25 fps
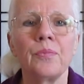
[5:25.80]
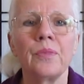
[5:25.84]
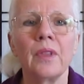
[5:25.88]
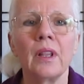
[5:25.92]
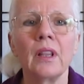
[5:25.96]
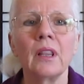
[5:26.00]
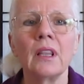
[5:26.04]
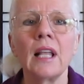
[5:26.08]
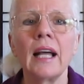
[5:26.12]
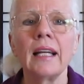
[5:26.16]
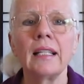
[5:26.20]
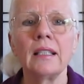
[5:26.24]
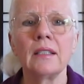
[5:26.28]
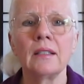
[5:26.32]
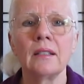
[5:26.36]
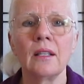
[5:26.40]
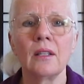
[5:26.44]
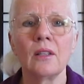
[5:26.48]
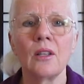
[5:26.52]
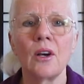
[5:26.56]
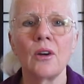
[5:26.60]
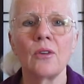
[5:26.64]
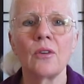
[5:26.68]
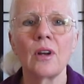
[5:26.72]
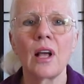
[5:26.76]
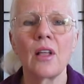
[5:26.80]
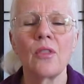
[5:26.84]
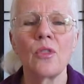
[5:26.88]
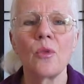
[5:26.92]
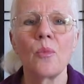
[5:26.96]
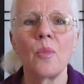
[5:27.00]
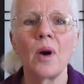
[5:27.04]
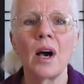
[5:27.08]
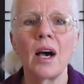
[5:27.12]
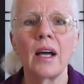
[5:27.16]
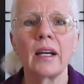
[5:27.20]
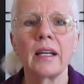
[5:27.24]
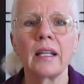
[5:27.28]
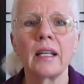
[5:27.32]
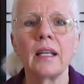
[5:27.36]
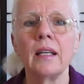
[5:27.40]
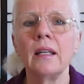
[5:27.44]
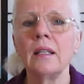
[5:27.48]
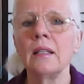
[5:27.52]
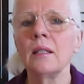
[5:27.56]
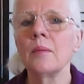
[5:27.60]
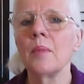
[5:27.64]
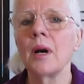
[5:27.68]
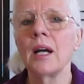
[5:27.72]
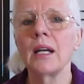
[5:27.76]
lighten the load on the body?
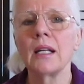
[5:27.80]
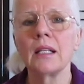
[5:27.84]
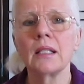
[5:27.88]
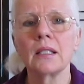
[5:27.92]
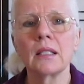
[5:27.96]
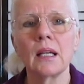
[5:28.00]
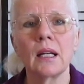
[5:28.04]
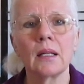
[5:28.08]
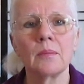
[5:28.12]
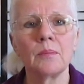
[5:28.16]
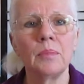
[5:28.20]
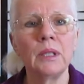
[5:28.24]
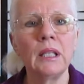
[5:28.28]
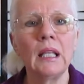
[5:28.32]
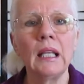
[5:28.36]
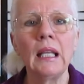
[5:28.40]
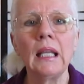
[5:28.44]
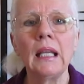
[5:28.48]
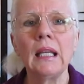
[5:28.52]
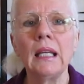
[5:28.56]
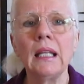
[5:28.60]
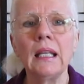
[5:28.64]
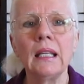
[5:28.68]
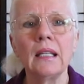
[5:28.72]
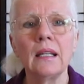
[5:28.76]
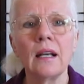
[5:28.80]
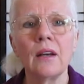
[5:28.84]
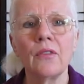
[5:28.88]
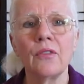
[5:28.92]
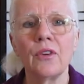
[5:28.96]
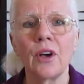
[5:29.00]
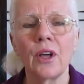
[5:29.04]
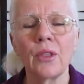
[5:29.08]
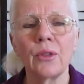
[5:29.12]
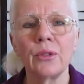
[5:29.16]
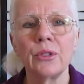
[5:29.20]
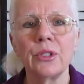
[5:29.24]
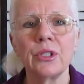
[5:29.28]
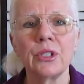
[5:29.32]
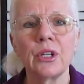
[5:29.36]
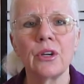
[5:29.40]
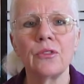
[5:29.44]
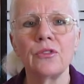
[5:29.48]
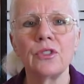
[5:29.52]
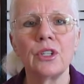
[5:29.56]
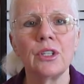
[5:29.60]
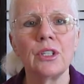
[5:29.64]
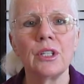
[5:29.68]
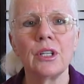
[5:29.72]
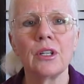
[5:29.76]
The body's got plenty enough other stuff
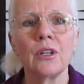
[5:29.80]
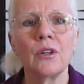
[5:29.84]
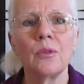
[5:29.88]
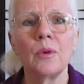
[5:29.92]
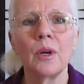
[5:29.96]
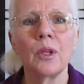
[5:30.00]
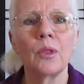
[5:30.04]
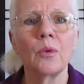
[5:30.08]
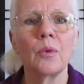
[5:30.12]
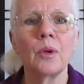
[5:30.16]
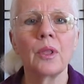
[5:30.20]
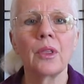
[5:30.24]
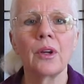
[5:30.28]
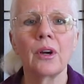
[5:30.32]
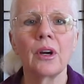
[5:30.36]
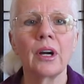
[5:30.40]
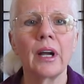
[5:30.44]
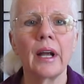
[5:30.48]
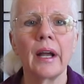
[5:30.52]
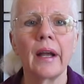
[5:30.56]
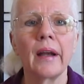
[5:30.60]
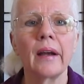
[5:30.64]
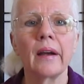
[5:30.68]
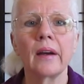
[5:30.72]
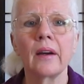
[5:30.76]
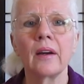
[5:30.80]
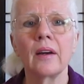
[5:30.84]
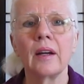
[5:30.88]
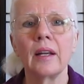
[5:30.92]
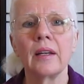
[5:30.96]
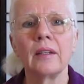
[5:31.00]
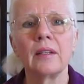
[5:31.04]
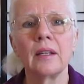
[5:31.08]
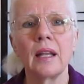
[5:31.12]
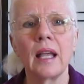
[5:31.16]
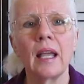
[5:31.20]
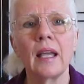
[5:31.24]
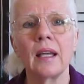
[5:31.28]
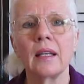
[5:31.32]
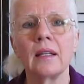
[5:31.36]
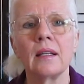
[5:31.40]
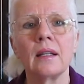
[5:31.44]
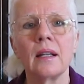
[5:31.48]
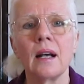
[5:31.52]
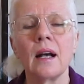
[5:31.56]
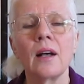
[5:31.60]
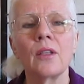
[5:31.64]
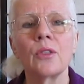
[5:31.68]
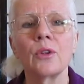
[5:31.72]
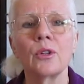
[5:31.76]
to deal with our air and
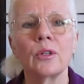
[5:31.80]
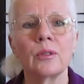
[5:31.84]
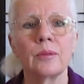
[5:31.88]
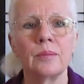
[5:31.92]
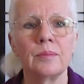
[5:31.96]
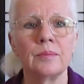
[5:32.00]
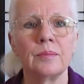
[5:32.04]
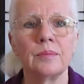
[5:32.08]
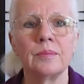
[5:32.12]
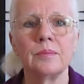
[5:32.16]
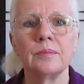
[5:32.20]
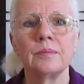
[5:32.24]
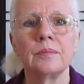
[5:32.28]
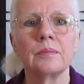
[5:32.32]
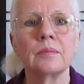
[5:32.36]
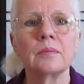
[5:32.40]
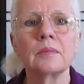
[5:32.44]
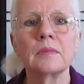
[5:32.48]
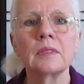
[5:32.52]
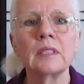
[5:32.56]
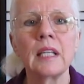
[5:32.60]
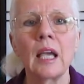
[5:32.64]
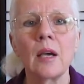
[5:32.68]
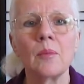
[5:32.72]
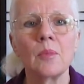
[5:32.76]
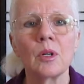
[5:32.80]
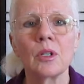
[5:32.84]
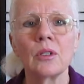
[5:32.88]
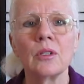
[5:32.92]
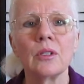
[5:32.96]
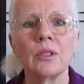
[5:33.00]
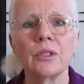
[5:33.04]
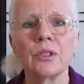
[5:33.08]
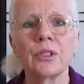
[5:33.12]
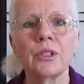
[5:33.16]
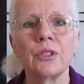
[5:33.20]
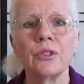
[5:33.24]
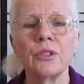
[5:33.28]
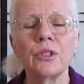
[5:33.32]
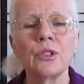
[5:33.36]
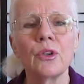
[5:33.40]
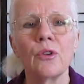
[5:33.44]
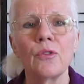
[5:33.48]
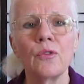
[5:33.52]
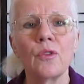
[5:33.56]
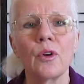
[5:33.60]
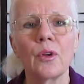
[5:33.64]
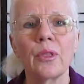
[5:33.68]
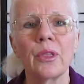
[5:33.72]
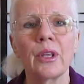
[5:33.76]
other chemicals and so
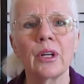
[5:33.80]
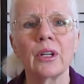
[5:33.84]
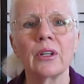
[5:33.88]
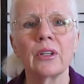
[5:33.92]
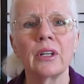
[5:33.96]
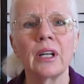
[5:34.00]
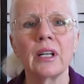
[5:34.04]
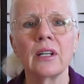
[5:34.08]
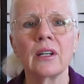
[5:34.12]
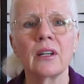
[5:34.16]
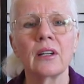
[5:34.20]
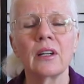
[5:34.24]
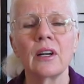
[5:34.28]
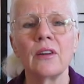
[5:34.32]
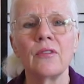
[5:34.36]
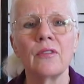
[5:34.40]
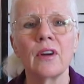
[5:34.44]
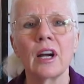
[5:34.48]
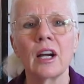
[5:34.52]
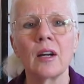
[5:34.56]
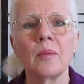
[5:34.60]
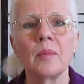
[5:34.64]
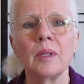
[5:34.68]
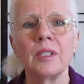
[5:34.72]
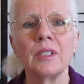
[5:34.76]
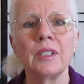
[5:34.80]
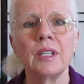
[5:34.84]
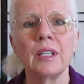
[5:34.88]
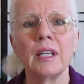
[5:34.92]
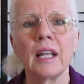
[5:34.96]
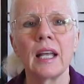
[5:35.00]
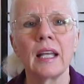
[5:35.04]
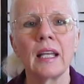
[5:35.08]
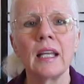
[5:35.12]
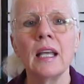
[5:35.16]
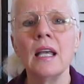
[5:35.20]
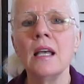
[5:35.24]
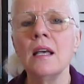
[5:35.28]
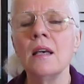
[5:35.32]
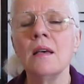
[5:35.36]
forth that are in our environment today.